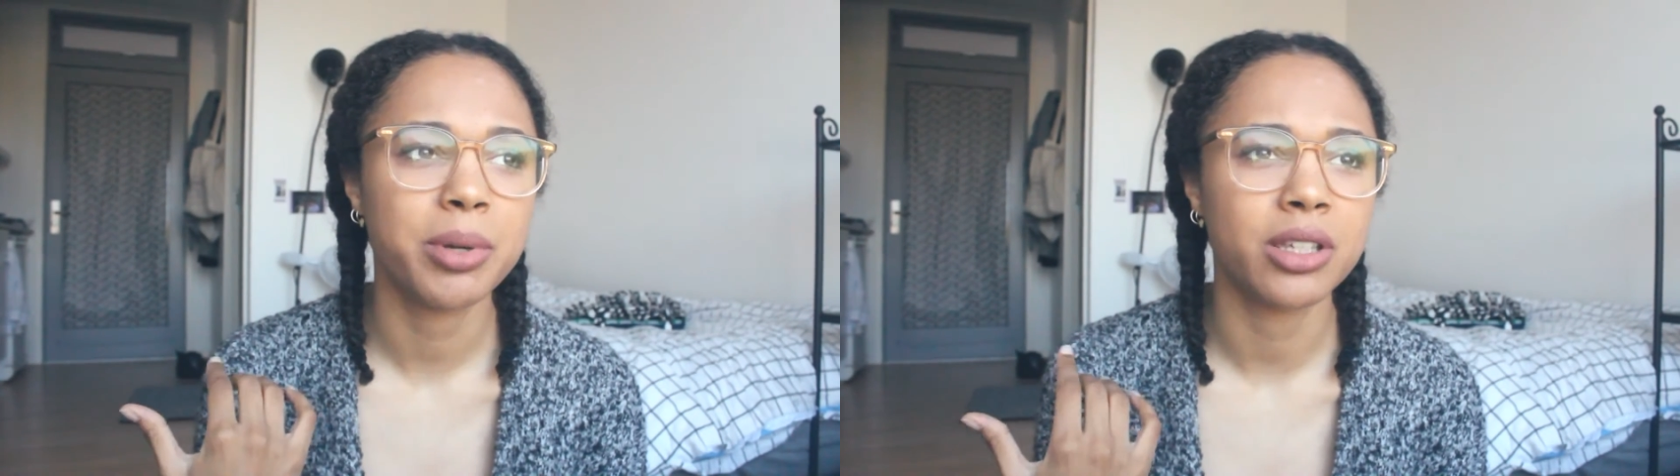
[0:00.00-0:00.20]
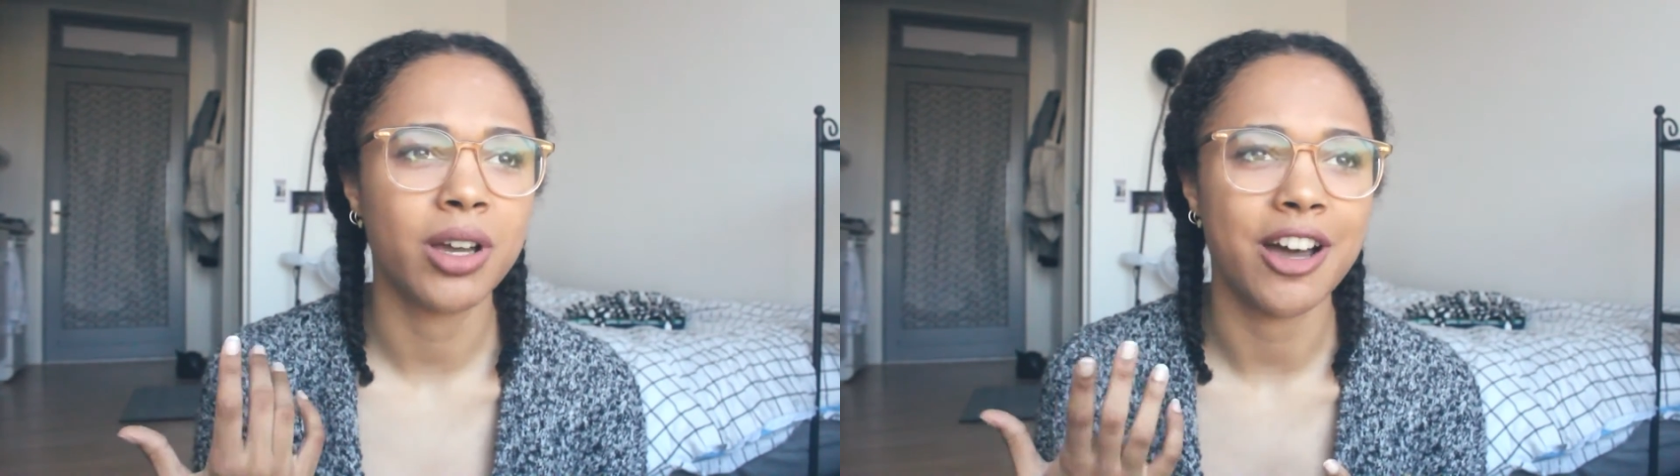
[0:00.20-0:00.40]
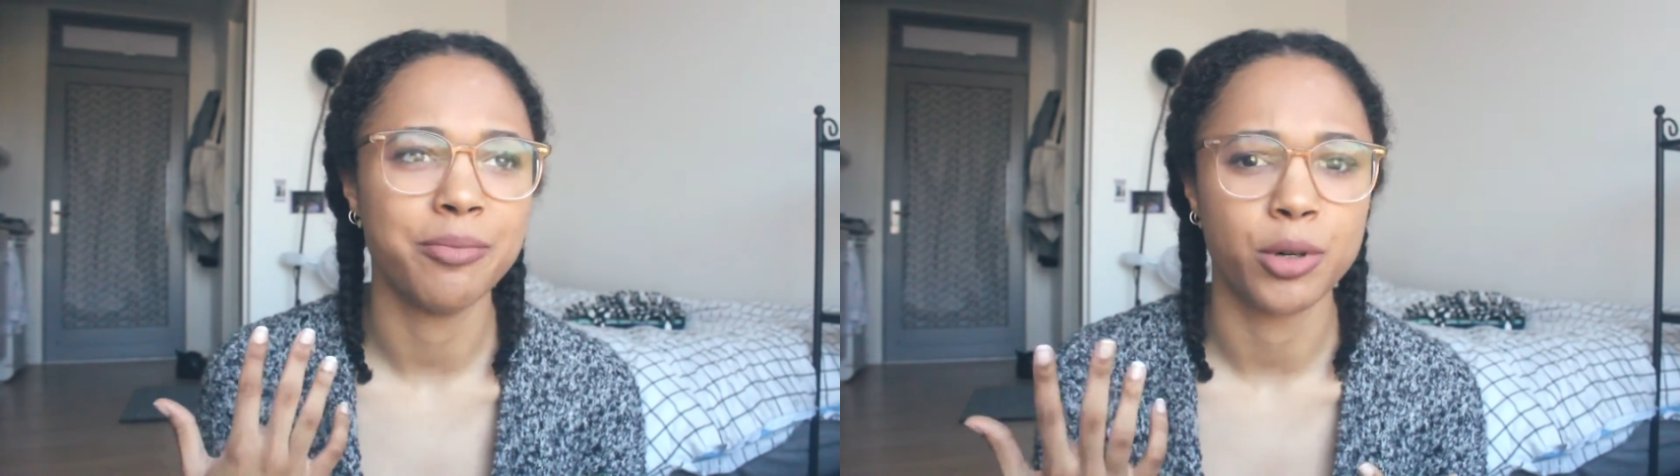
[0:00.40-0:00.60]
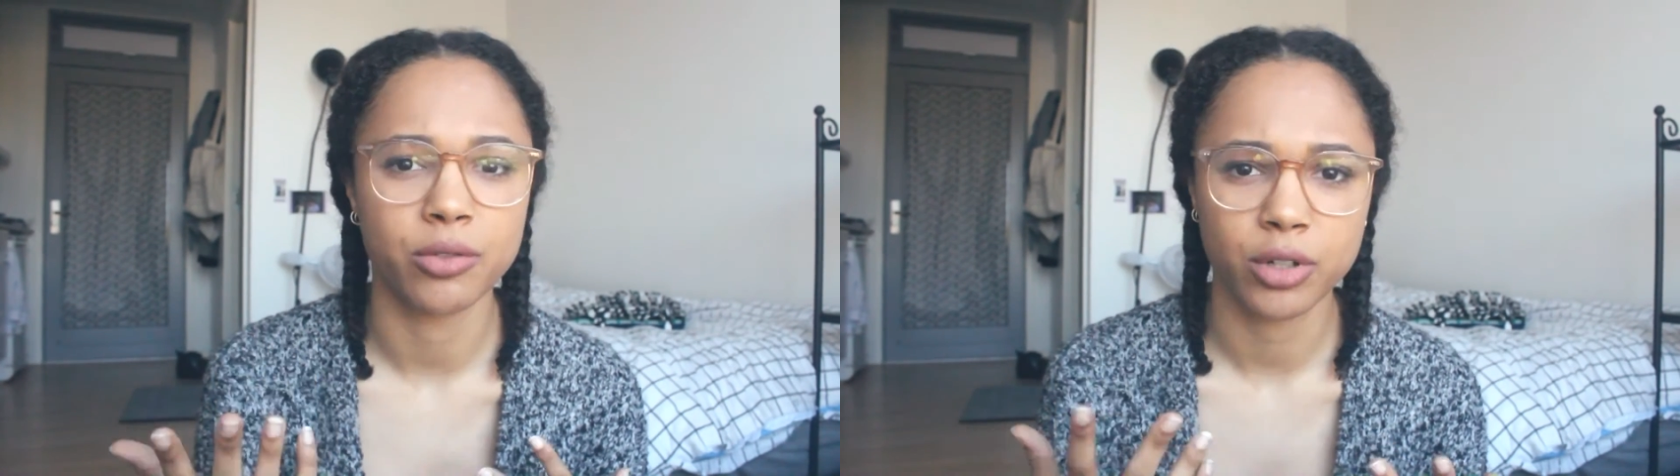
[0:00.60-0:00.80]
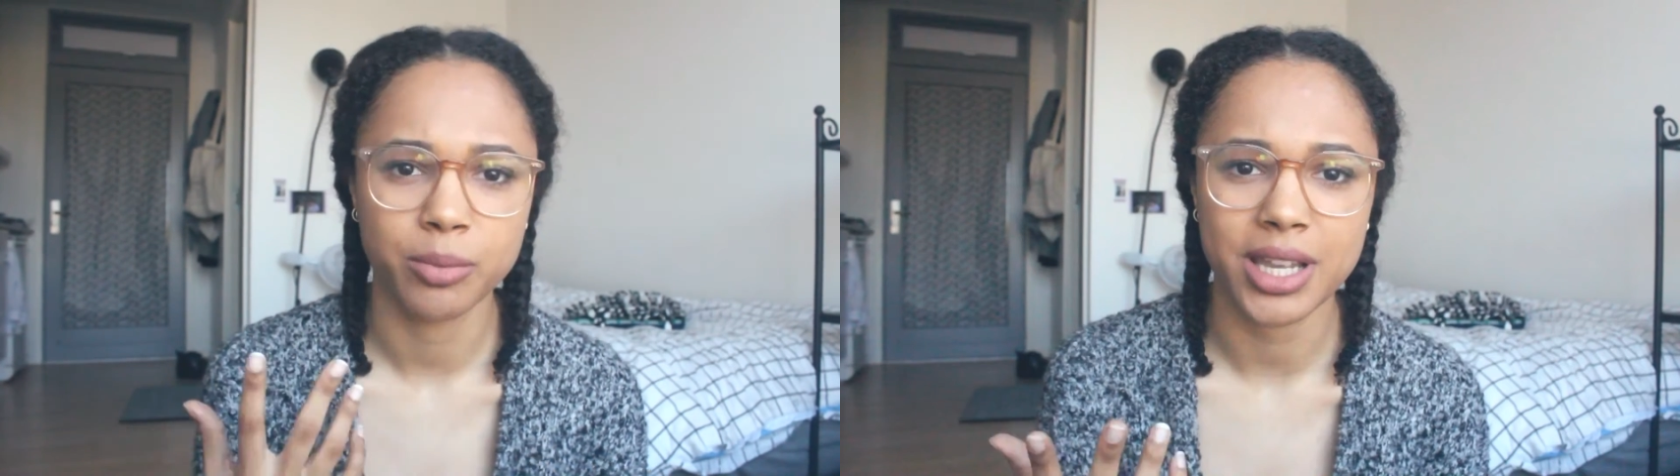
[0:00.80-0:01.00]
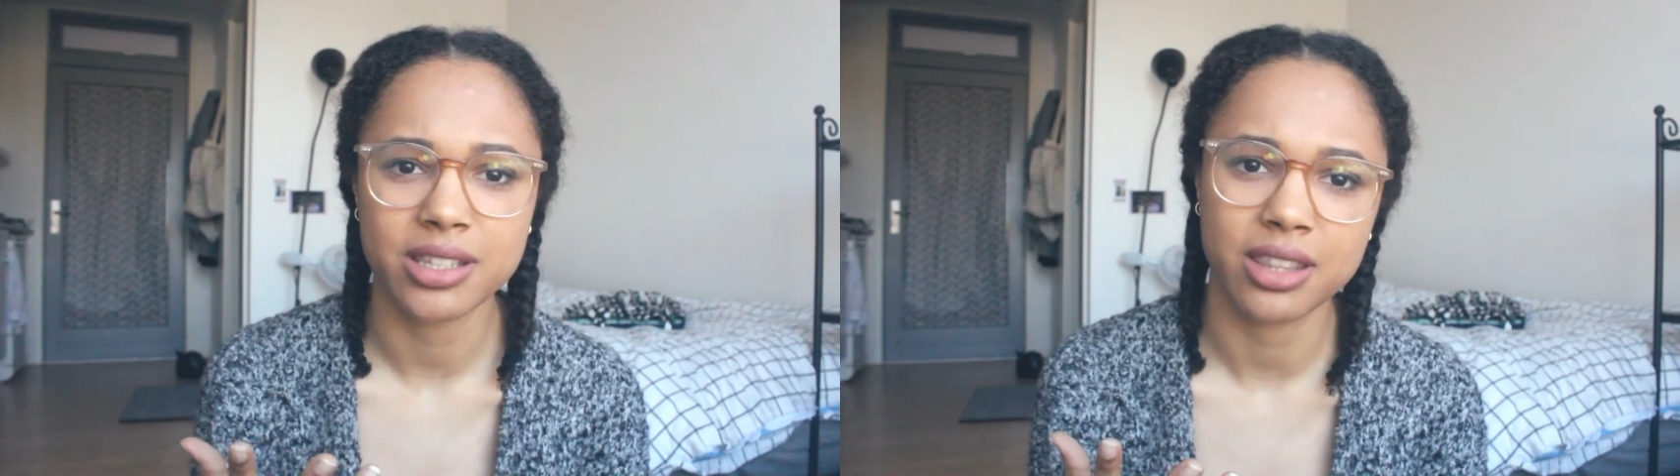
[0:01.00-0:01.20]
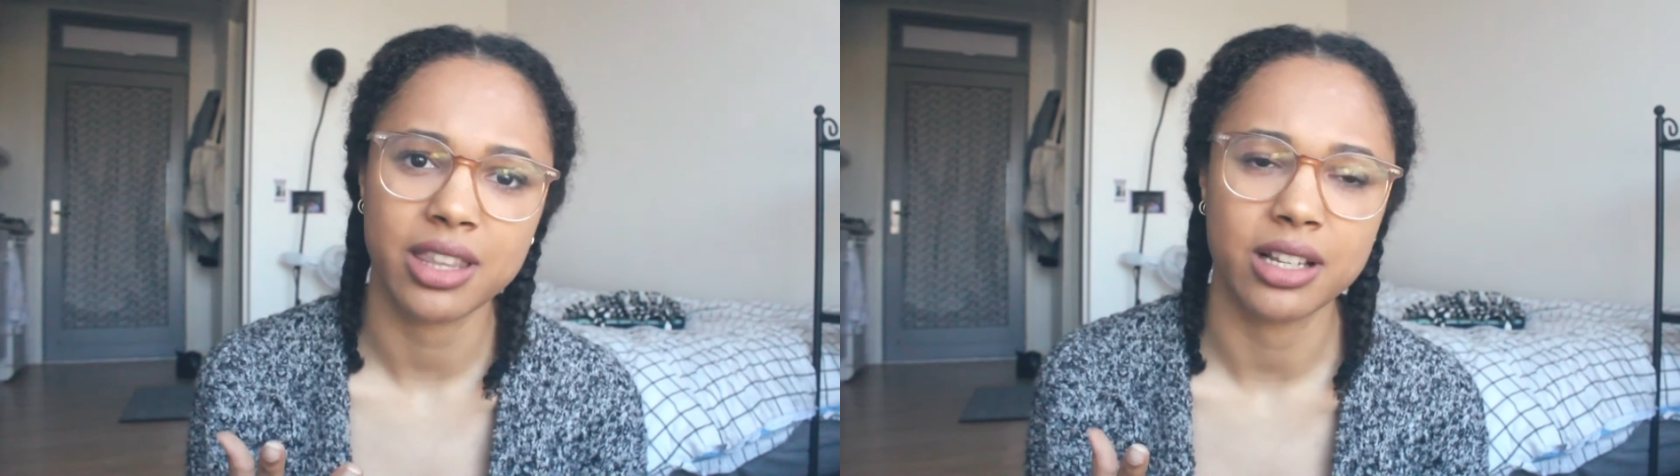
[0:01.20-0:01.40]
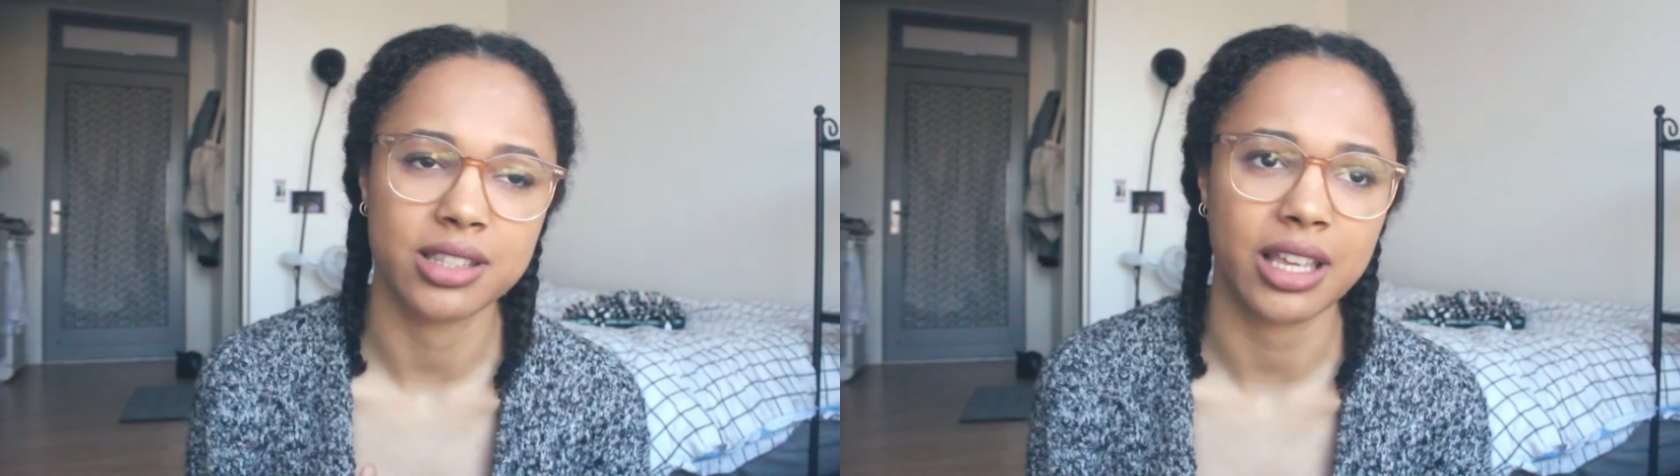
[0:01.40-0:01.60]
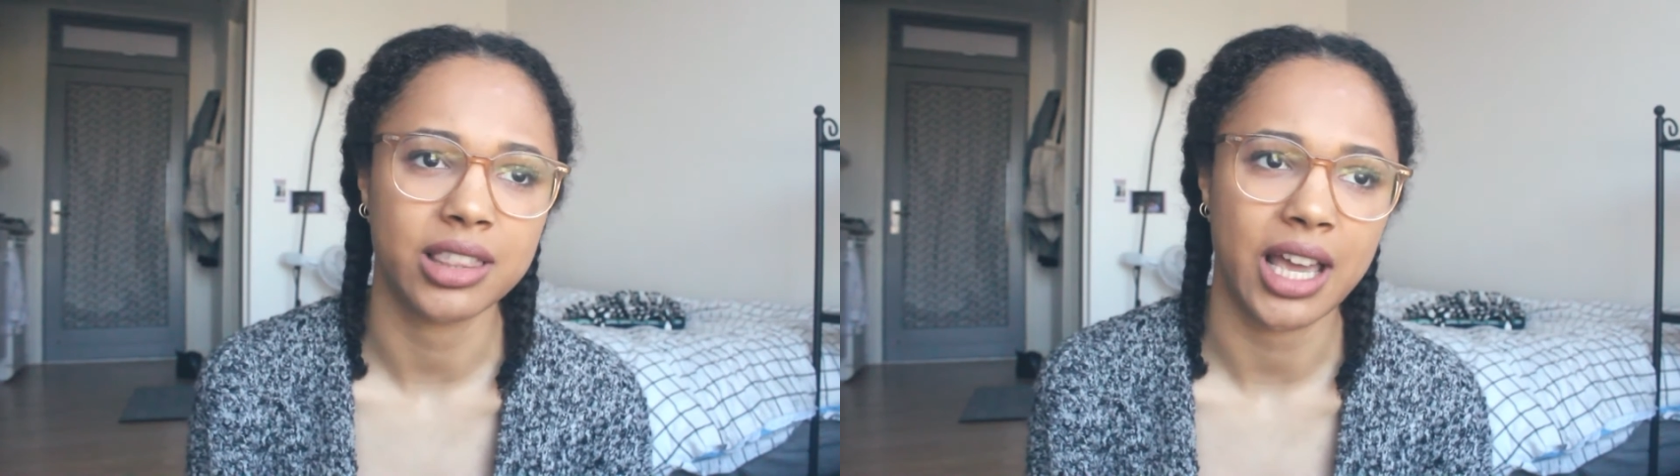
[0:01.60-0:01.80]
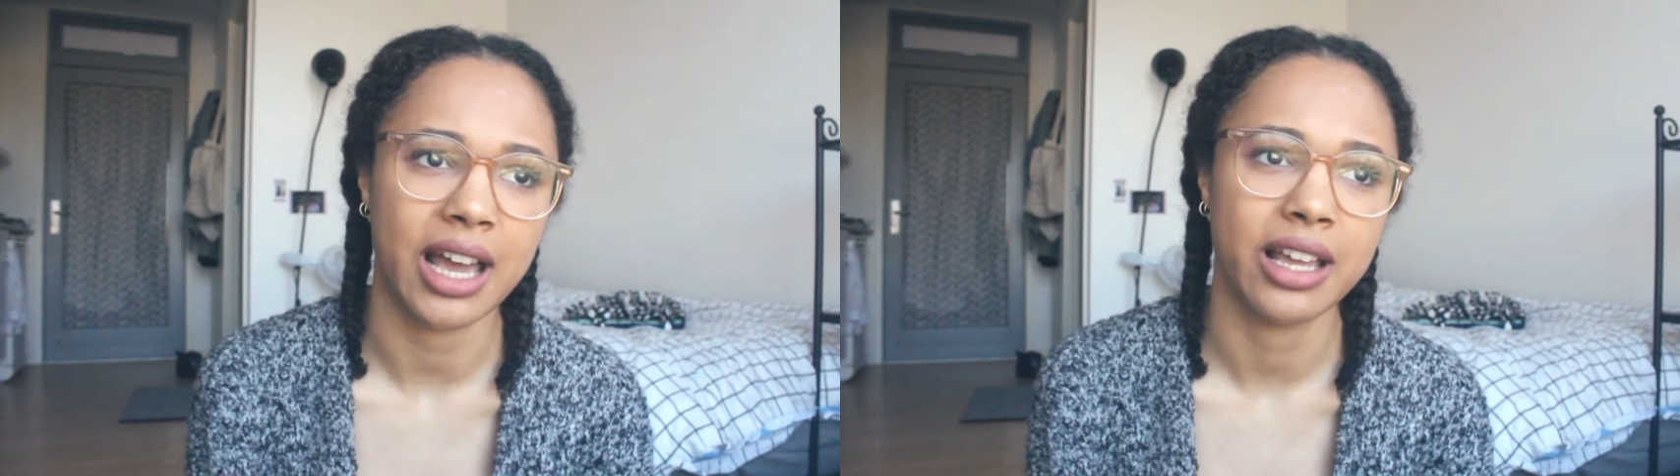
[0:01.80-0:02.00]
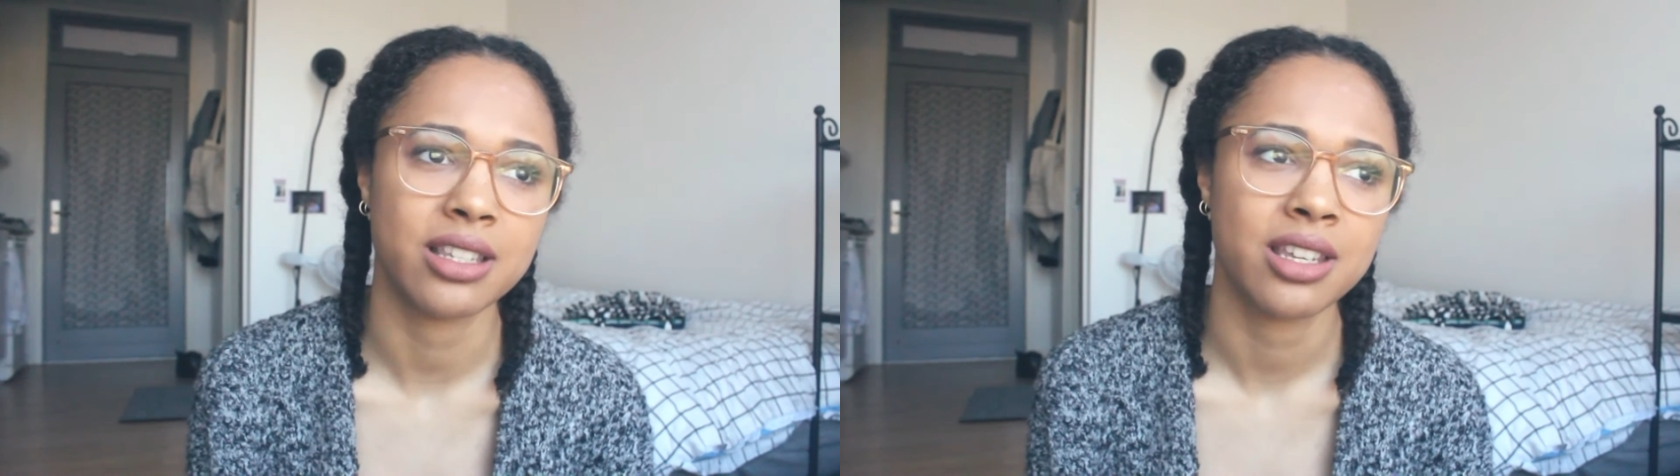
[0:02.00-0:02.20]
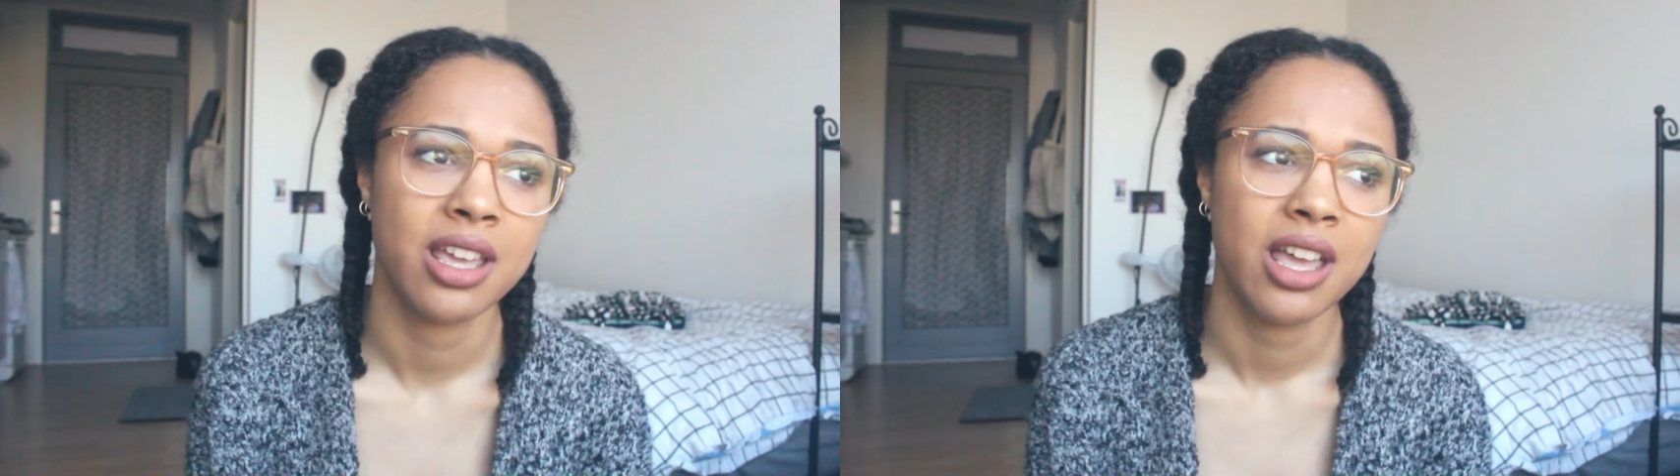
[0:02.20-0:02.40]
but you'll have more roommates and things like that.